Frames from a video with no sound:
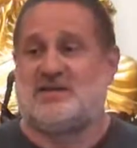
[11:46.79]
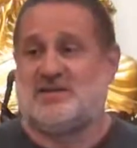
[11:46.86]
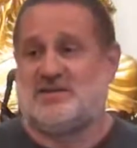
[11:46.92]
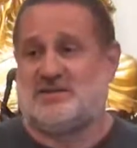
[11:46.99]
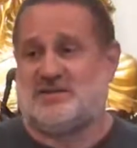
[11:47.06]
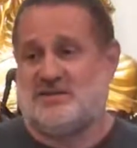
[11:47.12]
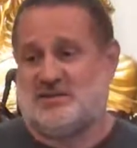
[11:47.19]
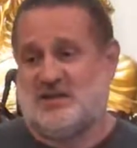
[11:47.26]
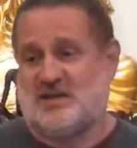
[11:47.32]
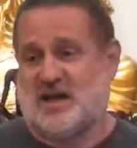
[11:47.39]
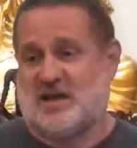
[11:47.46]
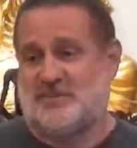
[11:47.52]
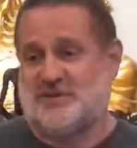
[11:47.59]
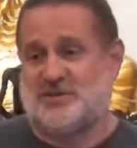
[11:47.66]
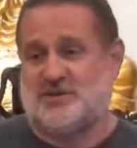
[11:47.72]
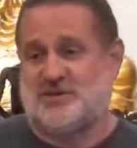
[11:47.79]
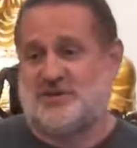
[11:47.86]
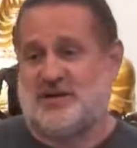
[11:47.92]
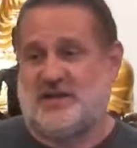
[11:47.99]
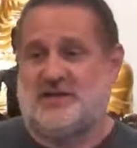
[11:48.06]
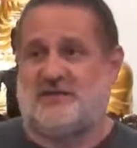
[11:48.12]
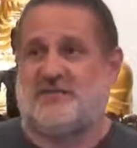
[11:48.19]
So this is a good
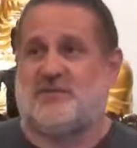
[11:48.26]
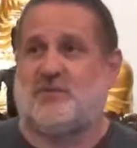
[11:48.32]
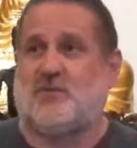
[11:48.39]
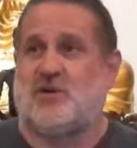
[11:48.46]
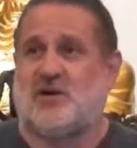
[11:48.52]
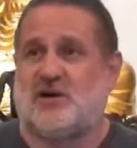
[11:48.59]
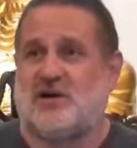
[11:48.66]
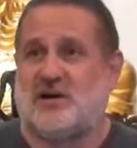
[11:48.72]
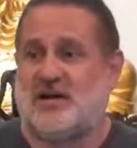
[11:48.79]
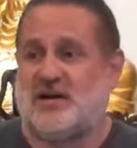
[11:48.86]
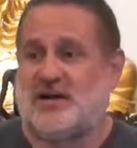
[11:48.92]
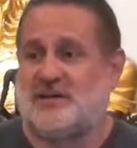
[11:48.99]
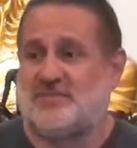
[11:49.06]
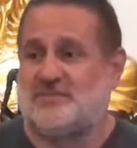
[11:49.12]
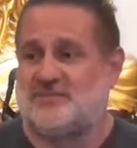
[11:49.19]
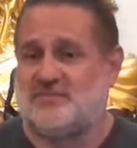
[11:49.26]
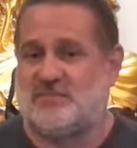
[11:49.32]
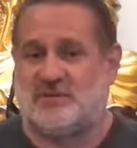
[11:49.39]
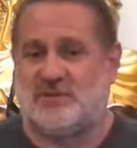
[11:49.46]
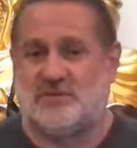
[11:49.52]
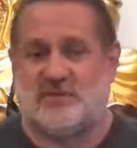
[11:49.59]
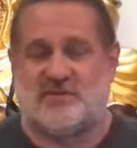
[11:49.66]
opportunity for a
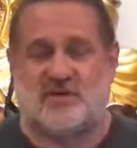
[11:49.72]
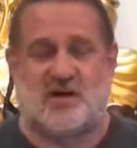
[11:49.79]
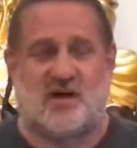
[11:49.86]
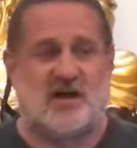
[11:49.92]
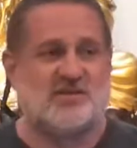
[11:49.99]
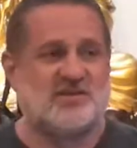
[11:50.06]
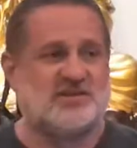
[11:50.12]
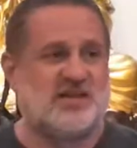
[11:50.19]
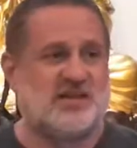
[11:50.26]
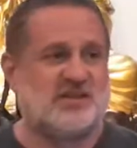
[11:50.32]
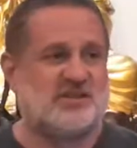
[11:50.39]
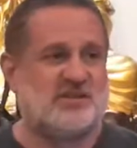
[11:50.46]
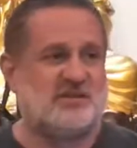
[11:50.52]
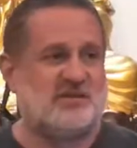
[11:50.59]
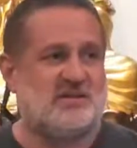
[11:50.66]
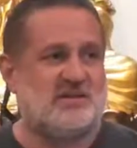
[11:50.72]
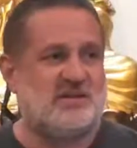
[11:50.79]
little bit of a conversation,